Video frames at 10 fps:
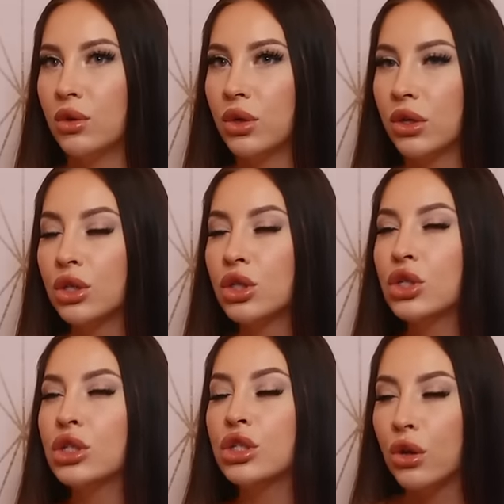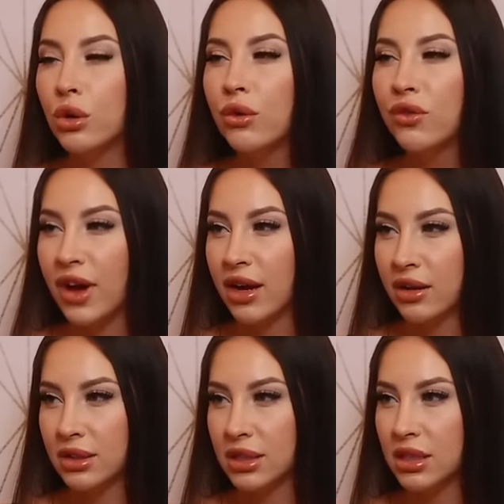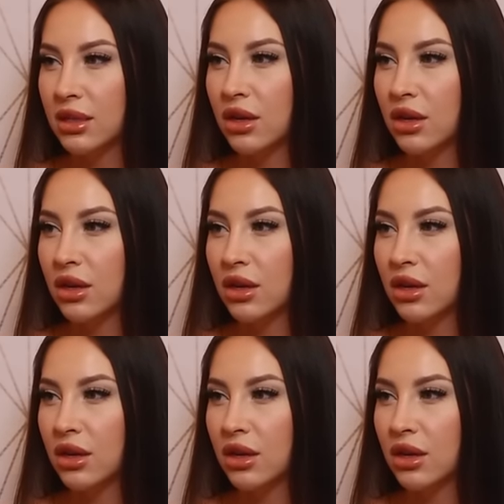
you learn so fast